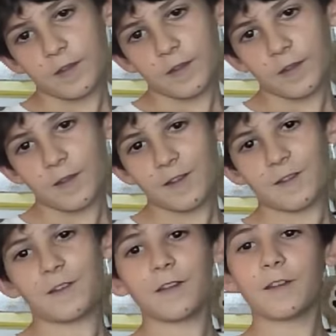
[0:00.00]

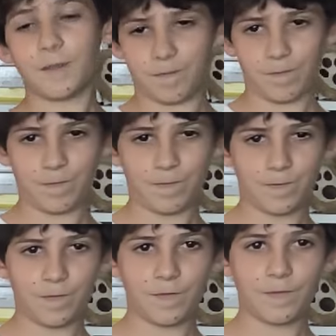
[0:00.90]

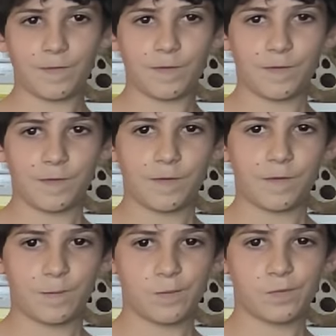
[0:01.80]

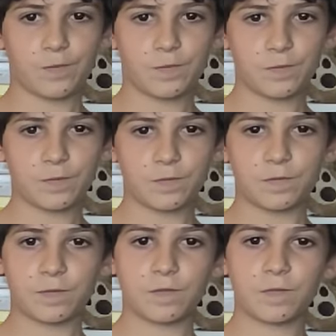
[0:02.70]

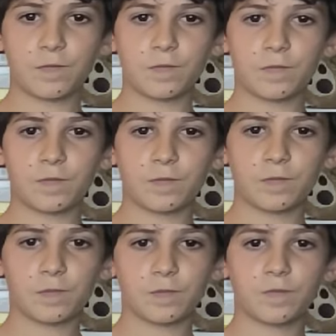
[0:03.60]

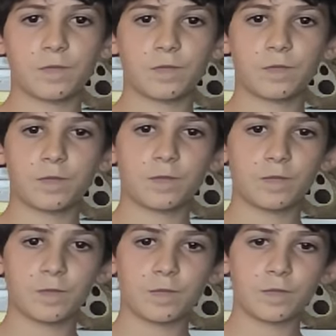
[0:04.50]

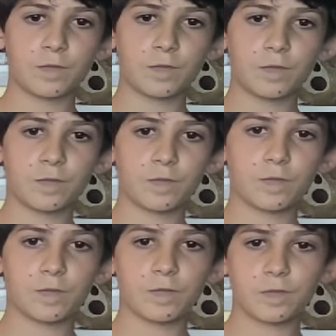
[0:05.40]

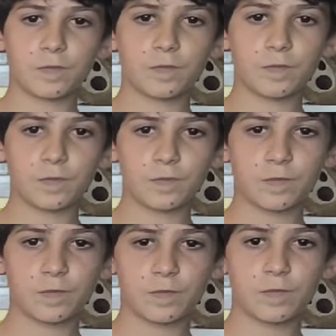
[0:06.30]

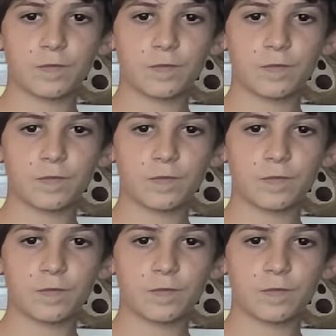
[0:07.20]
(silent)